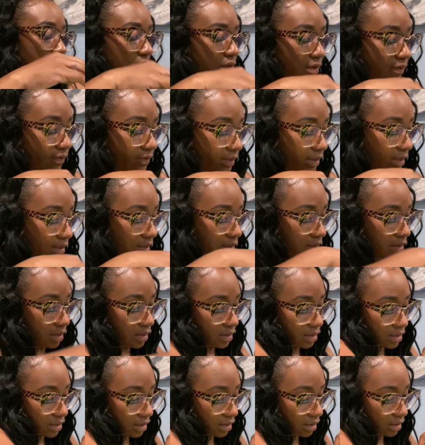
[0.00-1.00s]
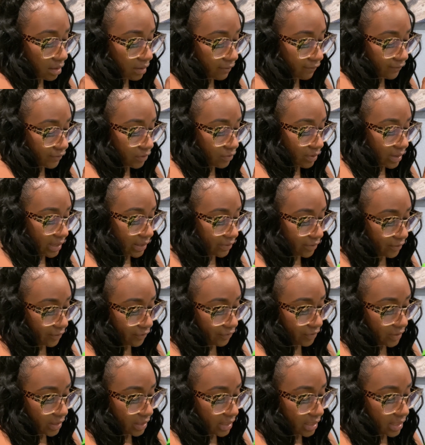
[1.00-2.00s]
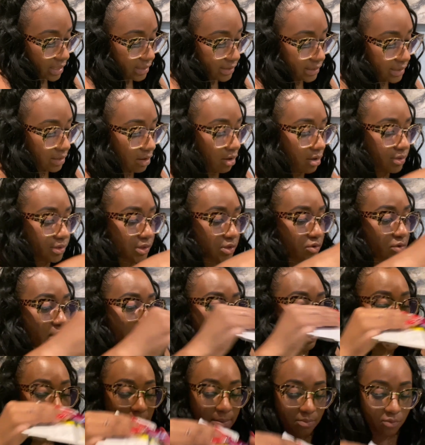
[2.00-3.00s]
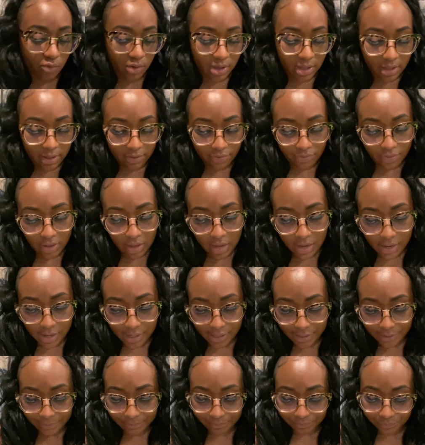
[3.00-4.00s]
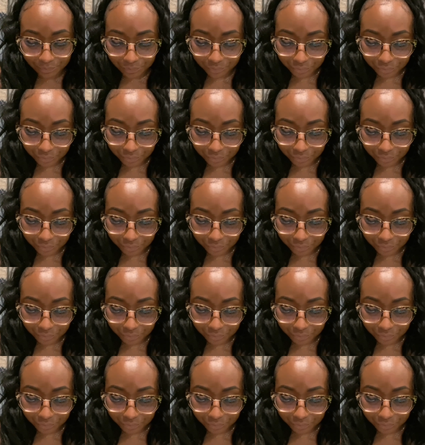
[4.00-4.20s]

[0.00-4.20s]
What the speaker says: And then a few other things. It also came with a